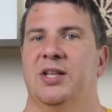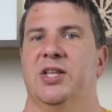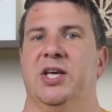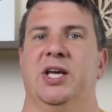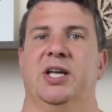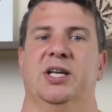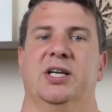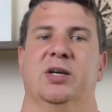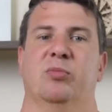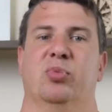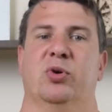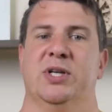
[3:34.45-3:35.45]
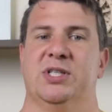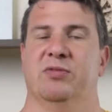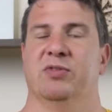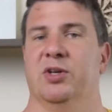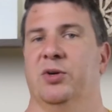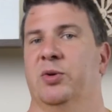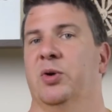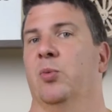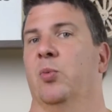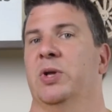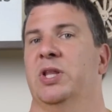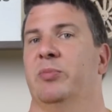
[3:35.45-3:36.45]
than compressive load
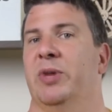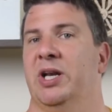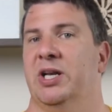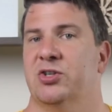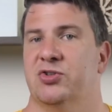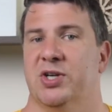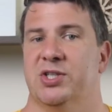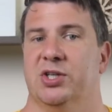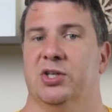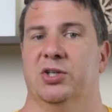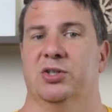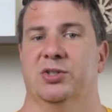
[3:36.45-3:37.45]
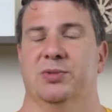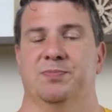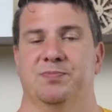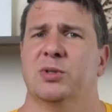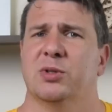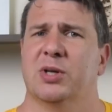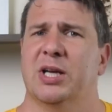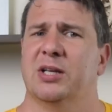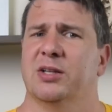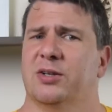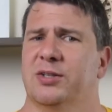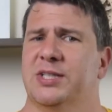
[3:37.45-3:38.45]
when the bending stress occurs. Looking a little